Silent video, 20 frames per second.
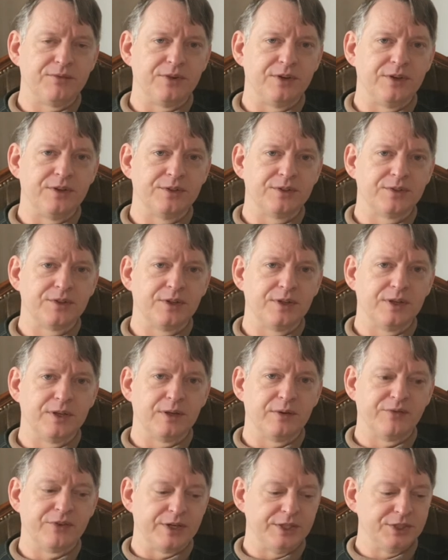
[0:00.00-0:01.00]
Frères
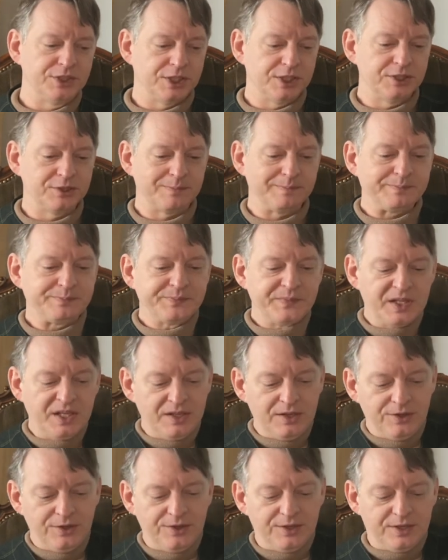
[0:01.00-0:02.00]
franchise.
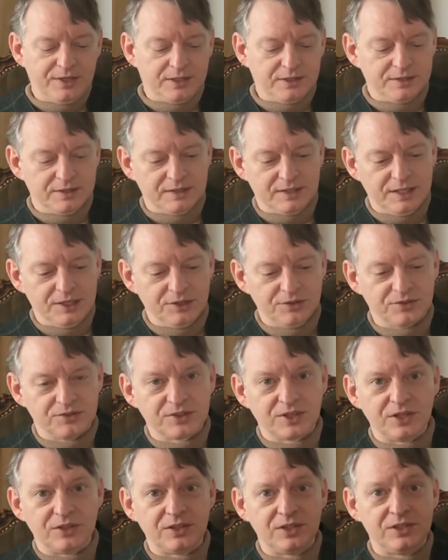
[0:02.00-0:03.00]
Uh, let us
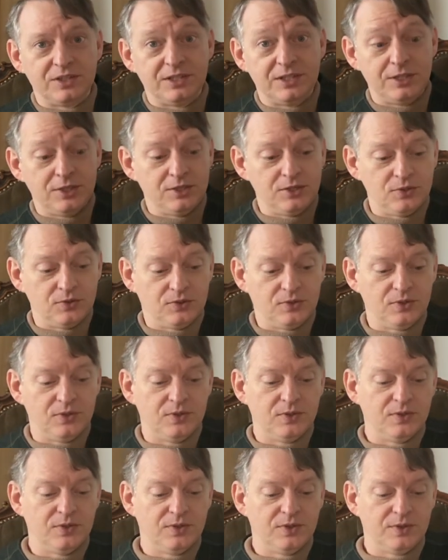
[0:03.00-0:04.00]
continue to
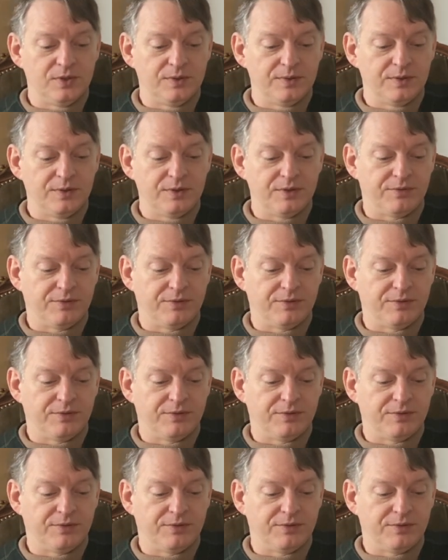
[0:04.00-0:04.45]
the